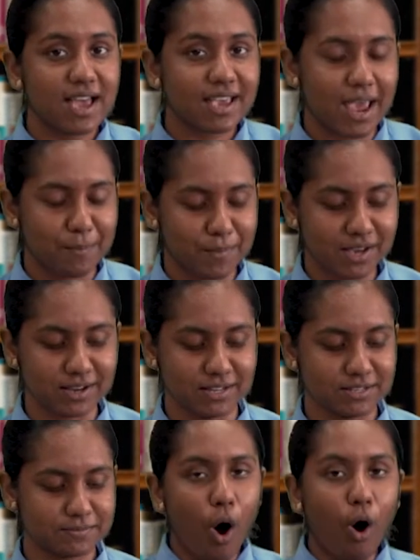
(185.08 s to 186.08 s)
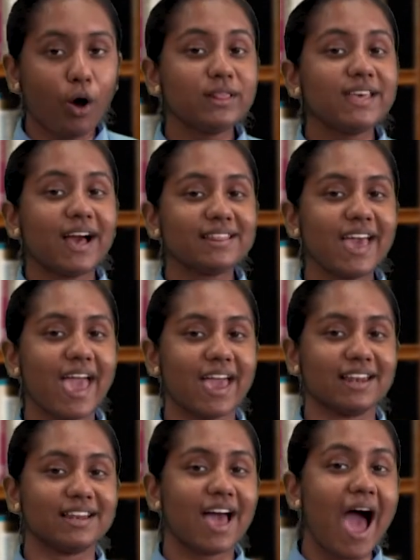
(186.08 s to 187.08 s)
can be heard. On the other
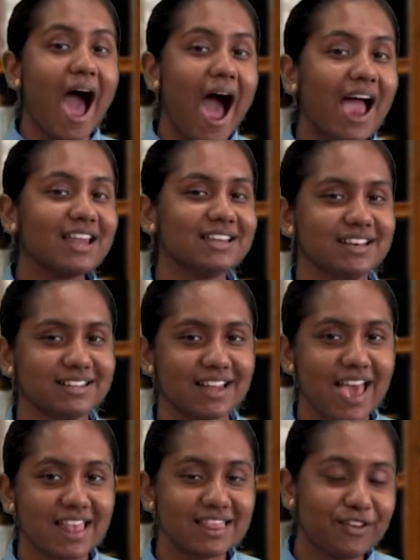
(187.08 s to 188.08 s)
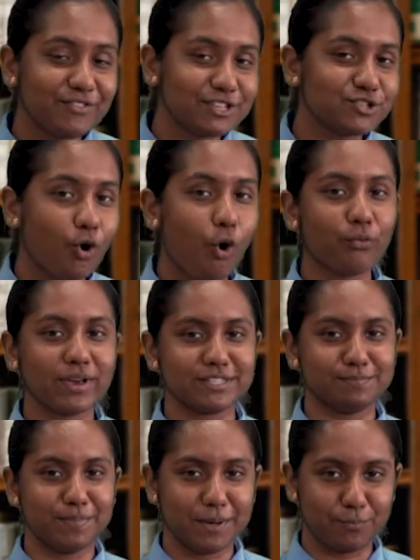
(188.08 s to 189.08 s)
hand, I learned that we should always
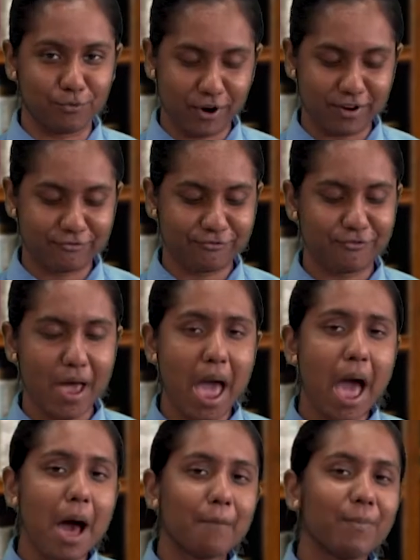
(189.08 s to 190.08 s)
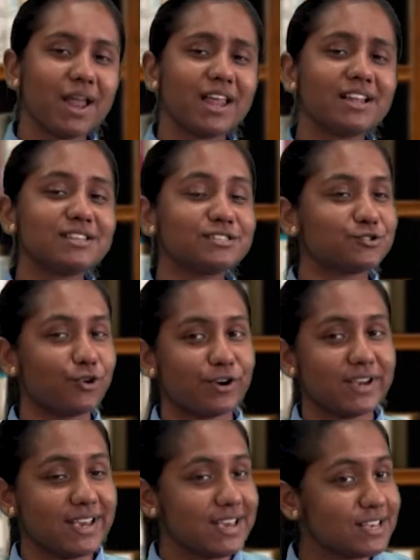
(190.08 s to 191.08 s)
be brave. Malala's
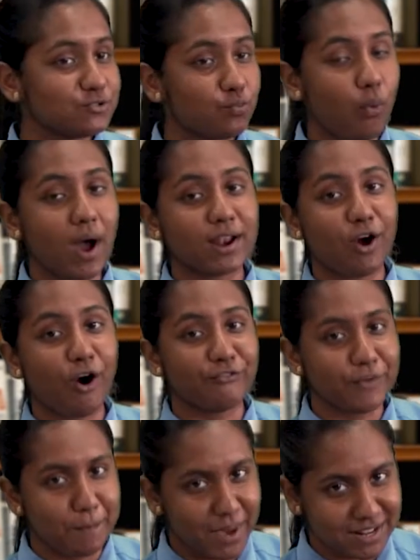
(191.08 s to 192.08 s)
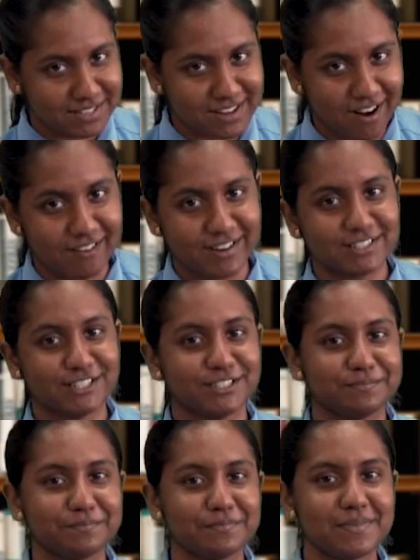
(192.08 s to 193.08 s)
story is one of immense courage.
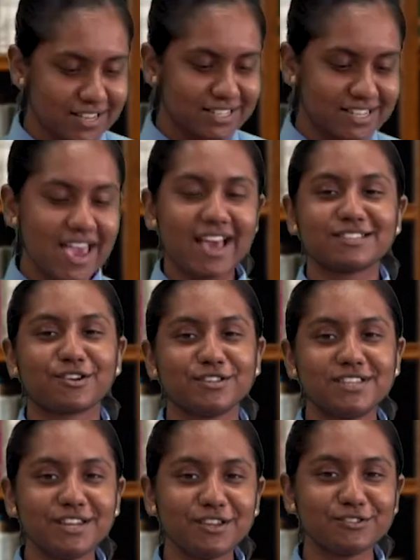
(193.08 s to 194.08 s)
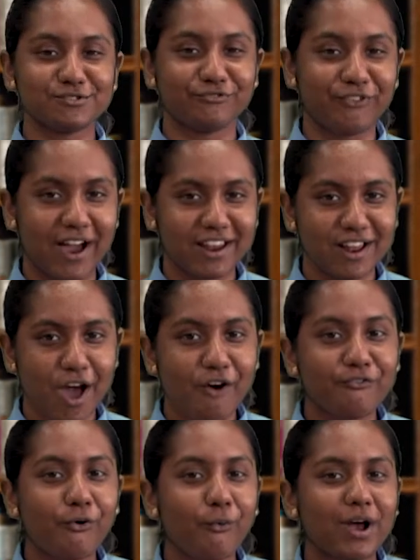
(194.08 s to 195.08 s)
She has continued to fight
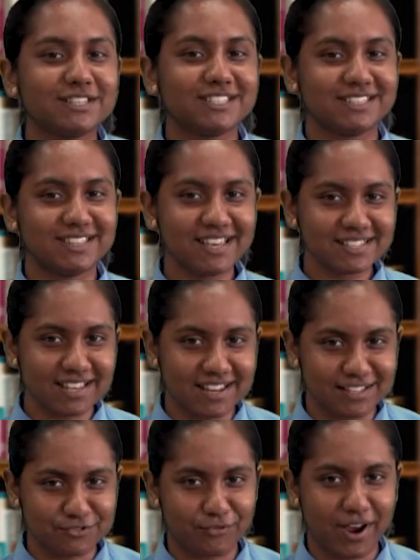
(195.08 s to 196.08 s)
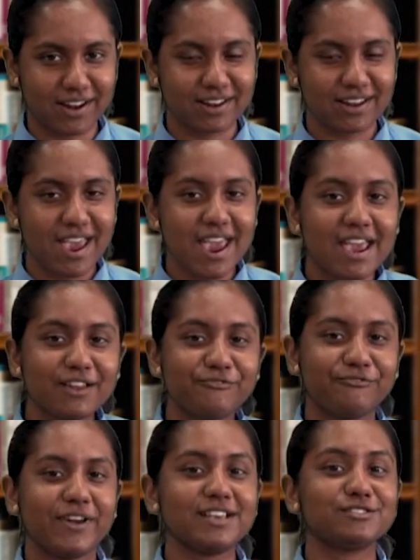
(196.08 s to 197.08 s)
for what she thinks it is right, in
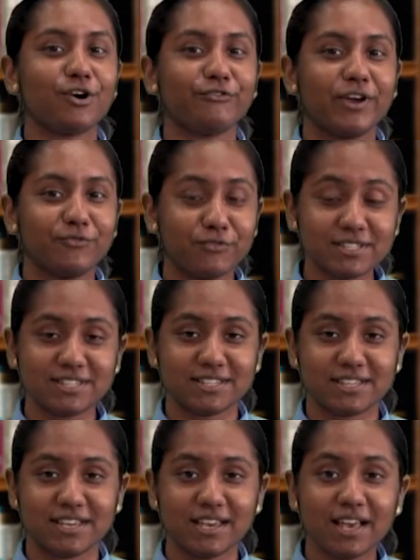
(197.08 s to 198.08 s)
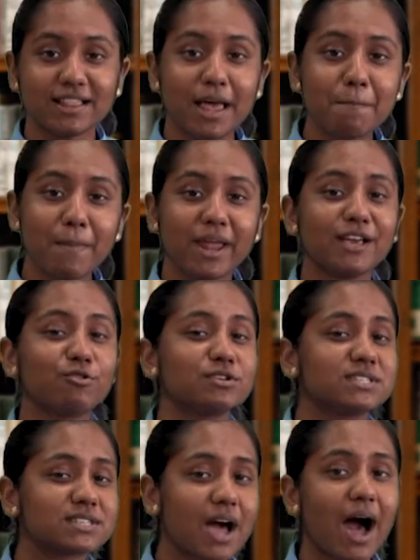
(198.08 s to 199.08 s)
face of adversity that many could
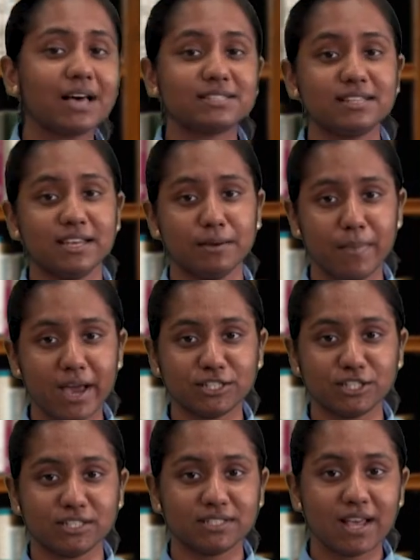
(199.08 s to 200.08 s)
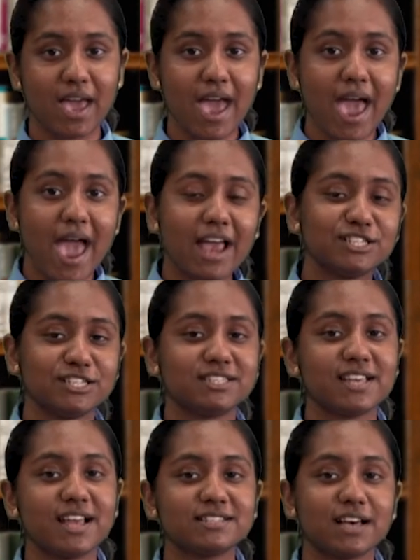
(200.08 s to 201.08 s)
scarcely imagine. And she
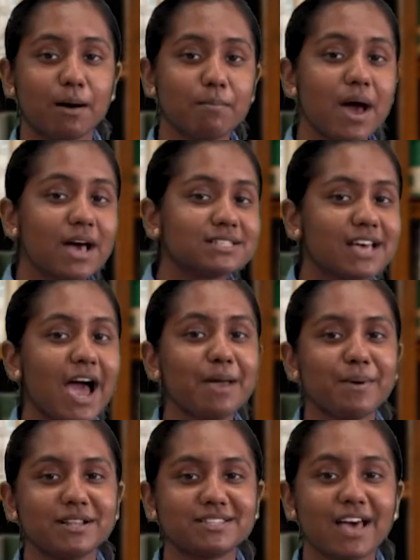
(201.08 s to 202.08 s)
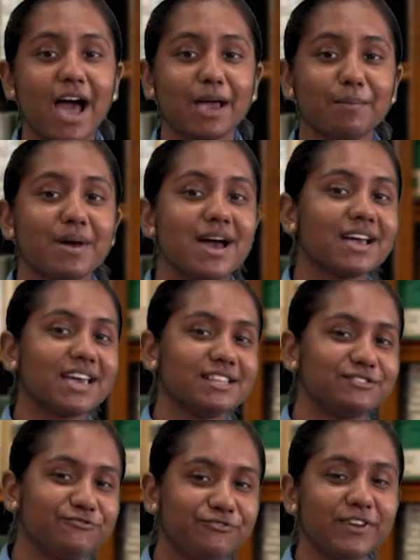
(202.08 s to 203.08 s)
stands up time and time
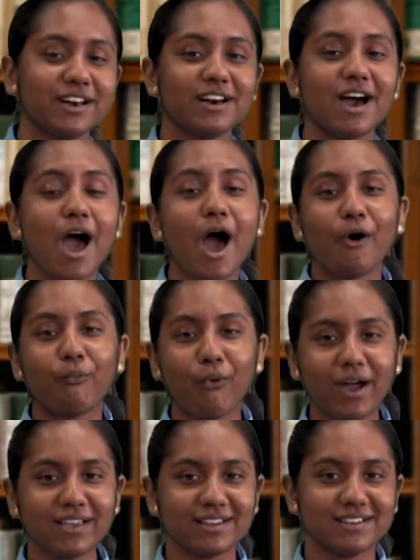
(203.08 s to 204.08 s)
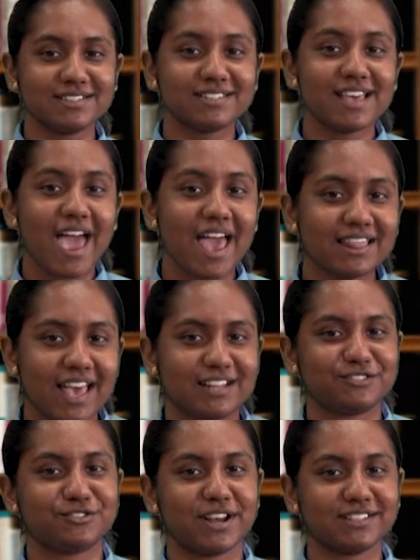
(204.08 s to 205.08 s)
against fear, violence, and
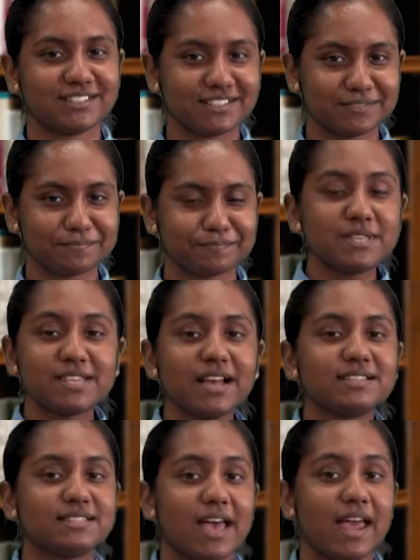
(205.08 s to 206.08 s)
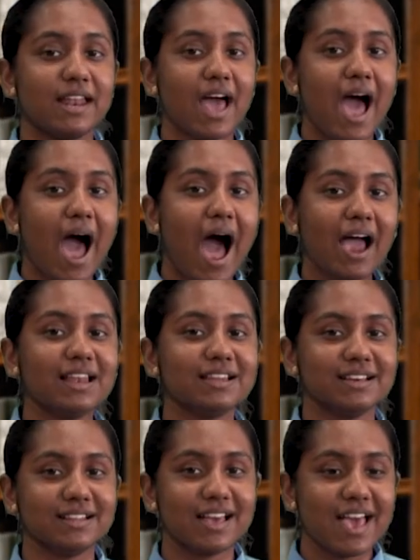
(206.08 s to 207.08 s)
death threats. Besides that, I
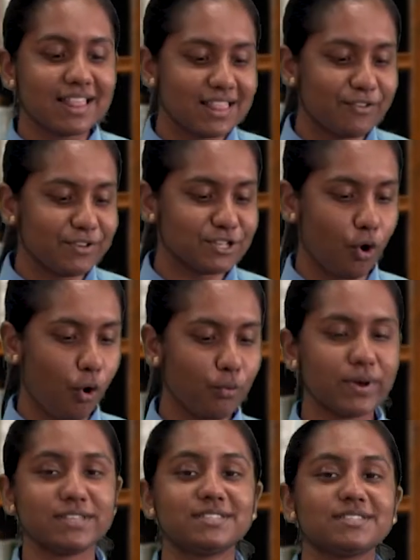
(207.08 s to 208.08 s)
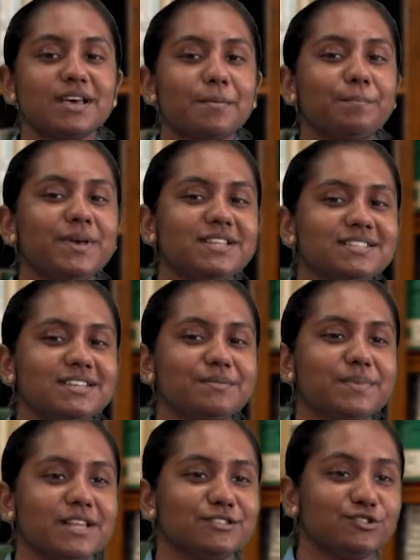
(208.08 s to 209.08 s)
learned that we should always be
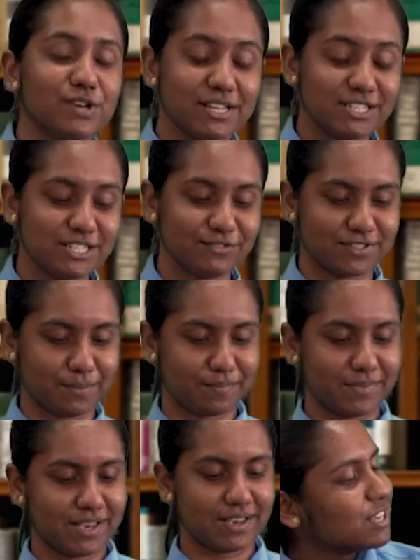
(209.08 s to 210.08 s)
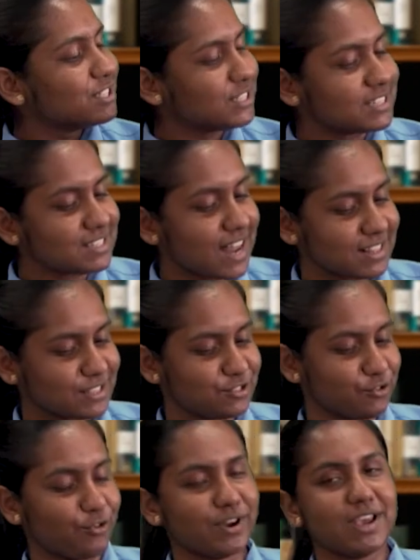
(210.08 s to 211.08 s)
determined to achieve something. Just like the
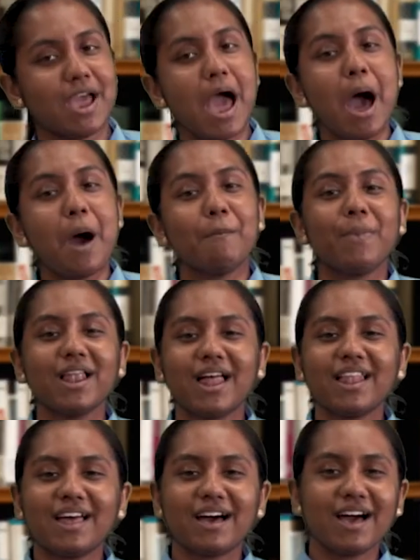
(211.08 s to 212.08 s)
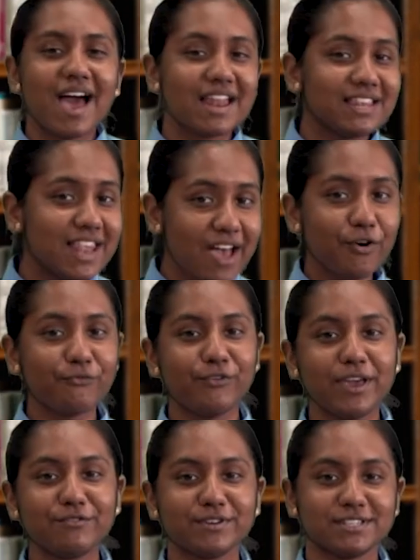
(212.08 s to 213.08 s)
story, Malala never
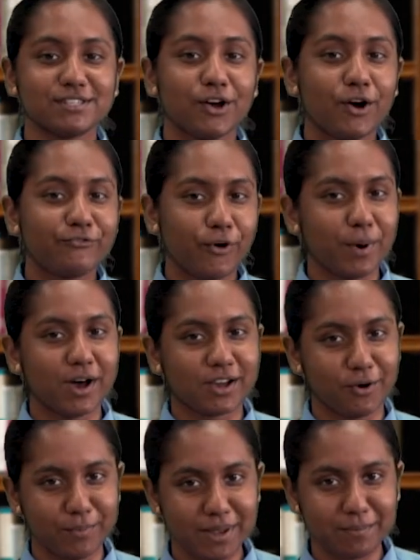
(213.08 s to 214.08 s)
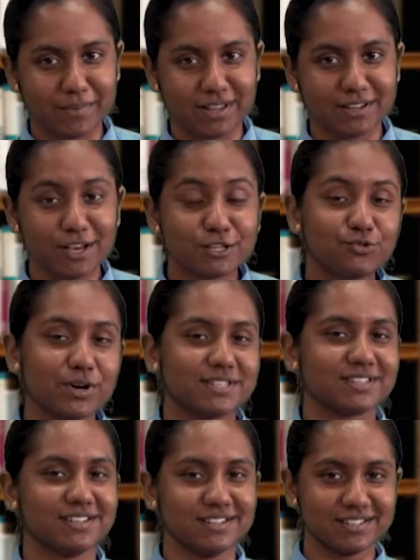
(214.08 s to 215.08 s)
wavers from her commitment towards
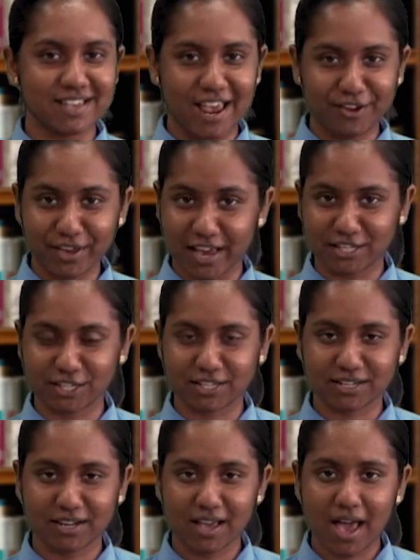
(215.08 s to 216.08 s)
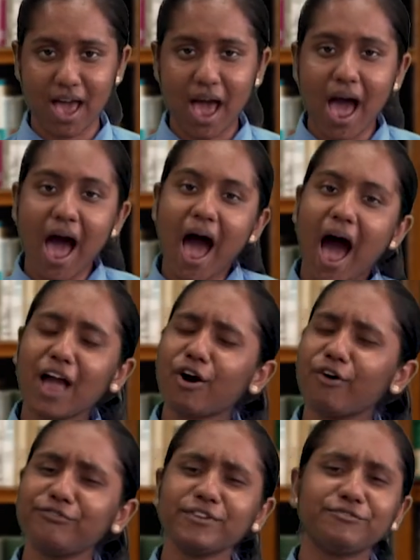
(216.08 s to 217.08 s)
girls' education. I
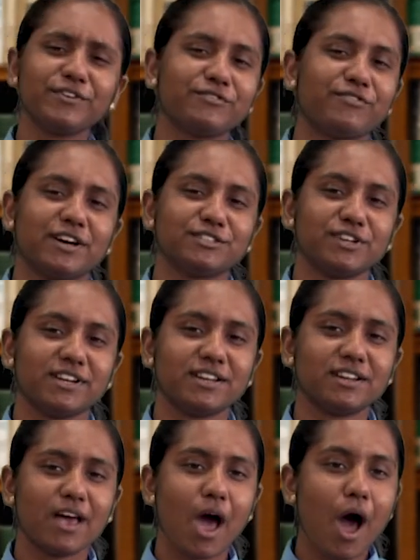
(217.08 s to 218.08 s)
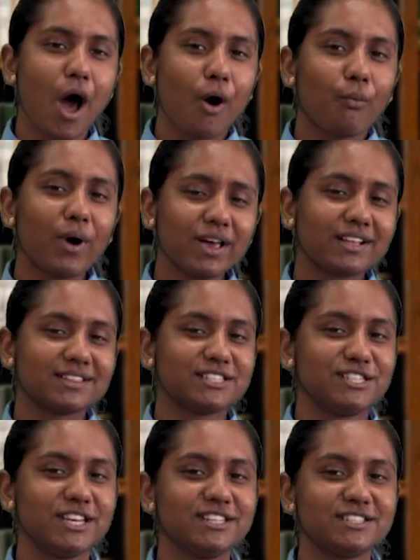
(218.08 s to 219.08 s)
often feel frustrated. Why are the
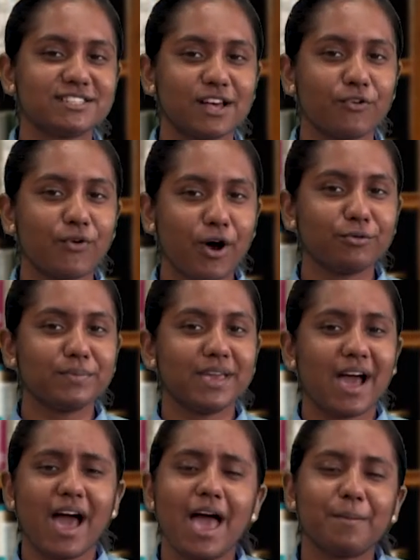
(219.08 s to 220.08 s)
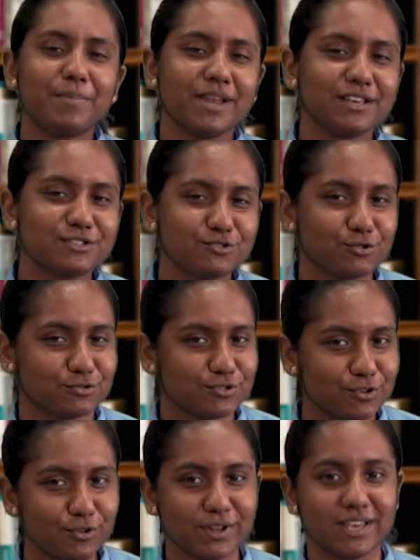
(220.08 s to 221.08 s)
changes around me happening so
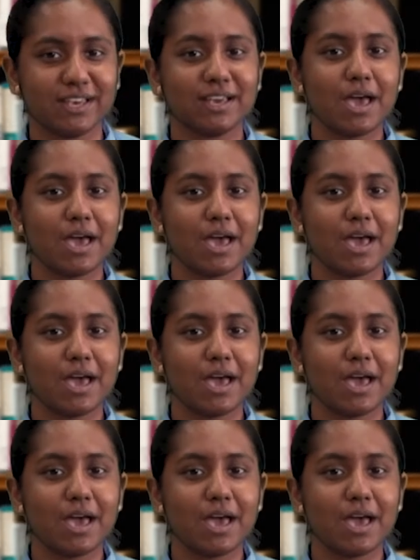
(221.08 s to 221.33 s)
slowly?